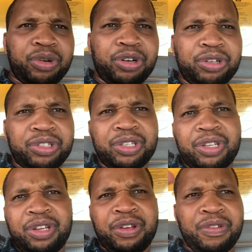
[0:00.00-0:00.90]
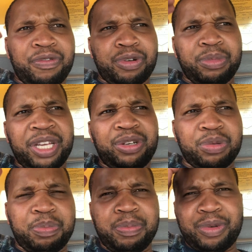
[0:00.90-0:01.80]
roads from here
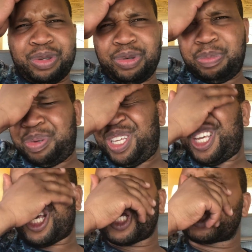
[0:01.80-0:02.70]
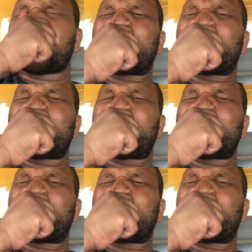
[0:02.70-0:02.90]
to PA,